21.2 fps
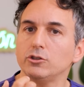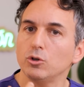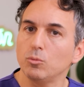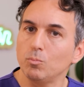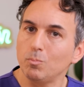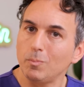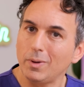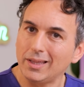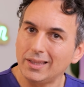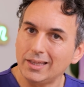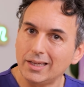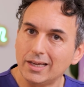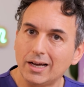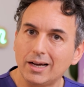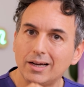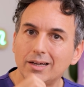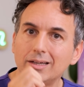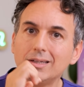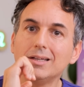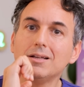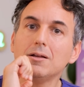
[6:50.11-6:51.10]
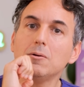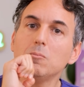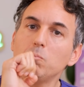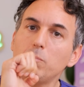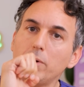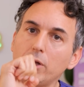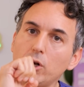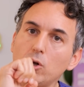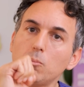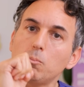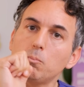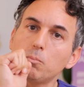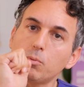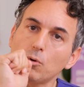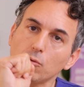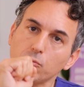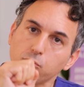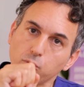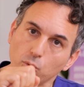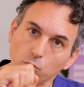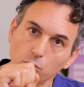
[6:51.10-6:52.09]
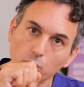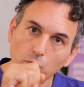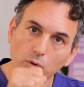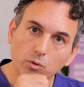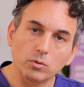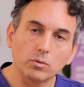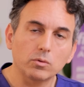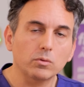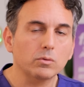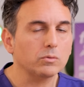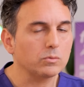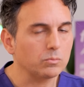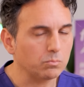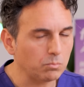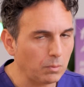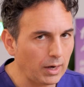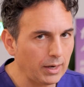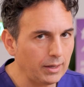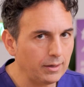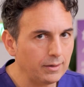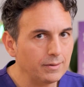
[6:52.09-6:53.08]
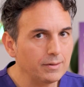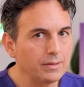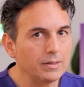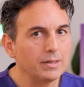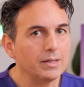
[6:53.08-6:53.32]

Medium pressure, but deep. Okay?